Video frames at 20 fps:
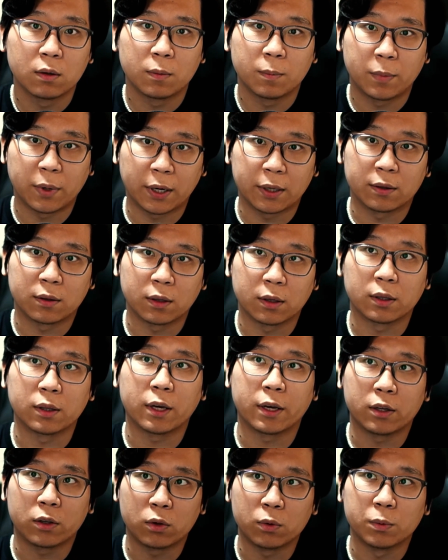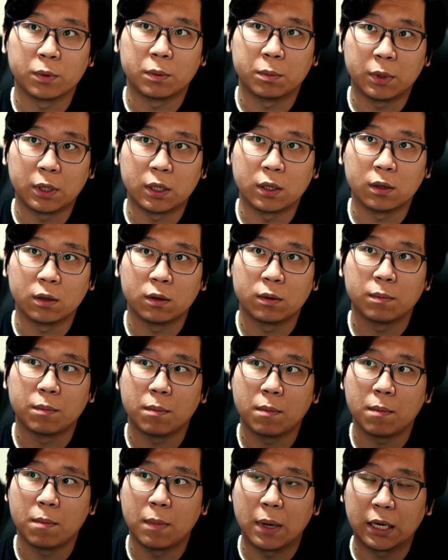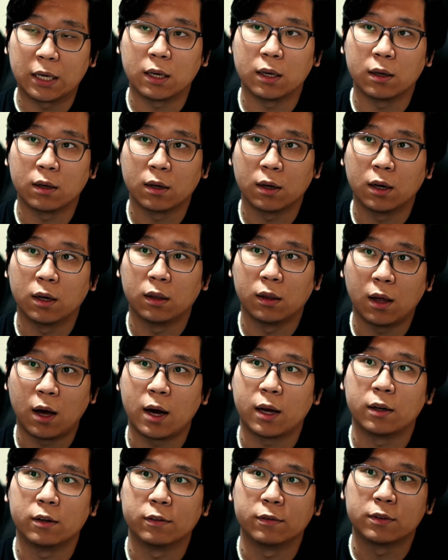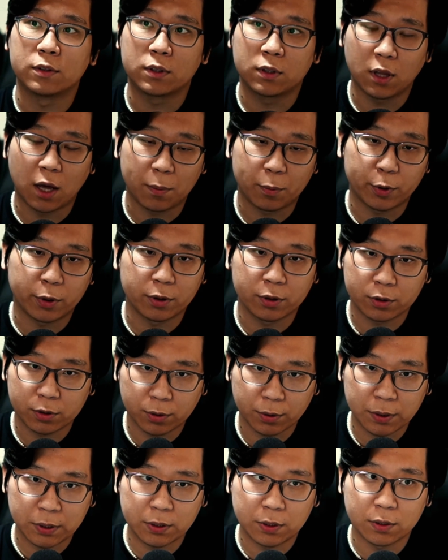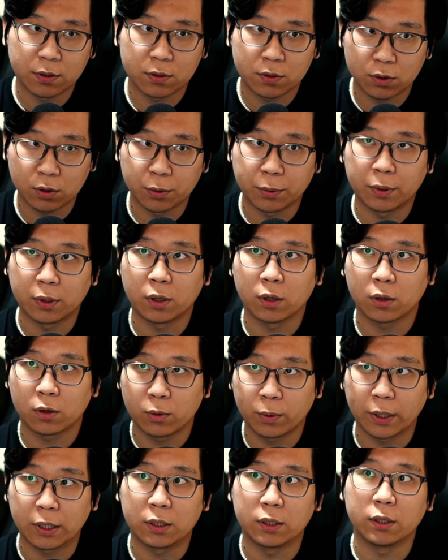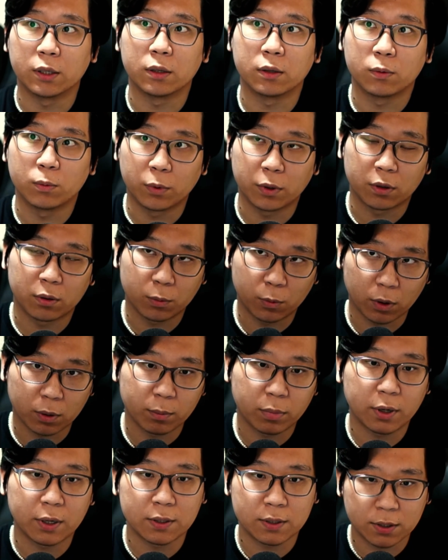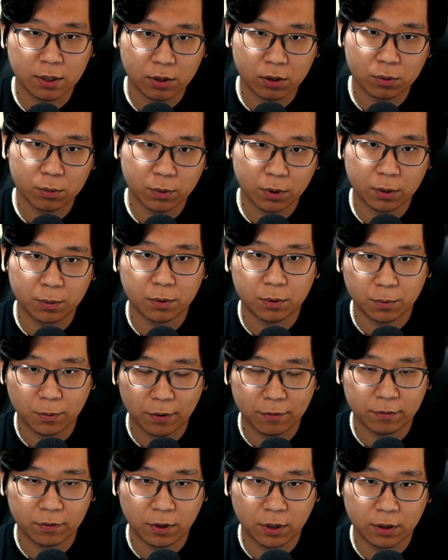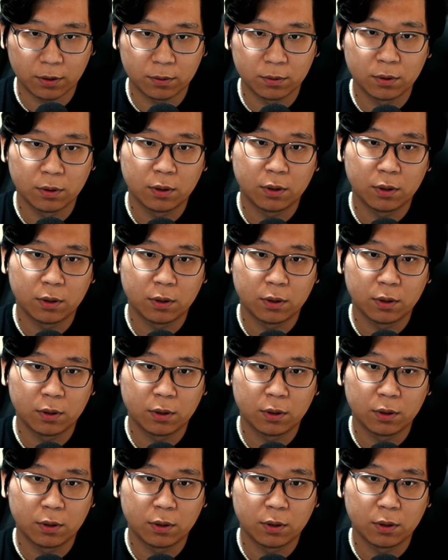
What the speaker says: but I think that you would be making a lot of sloppier choices doing it quickly with WordPress than you would with Webflow